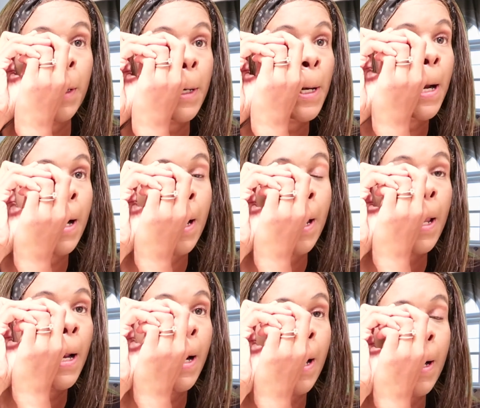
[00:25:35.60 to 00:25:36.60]
try to
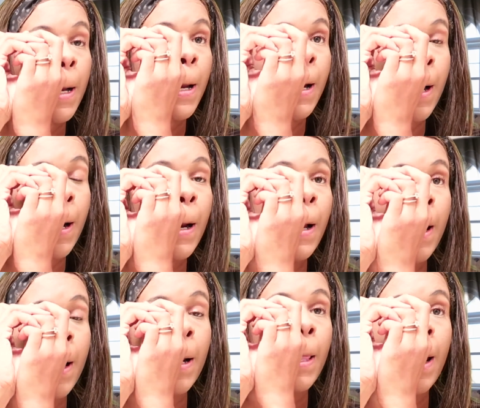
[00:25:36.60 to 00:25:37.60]
get in here and
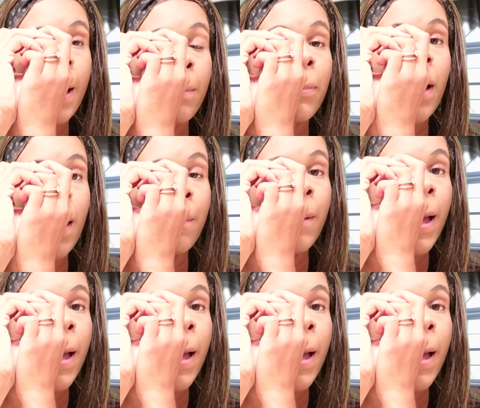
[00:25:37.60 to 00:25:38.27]
kind of like prime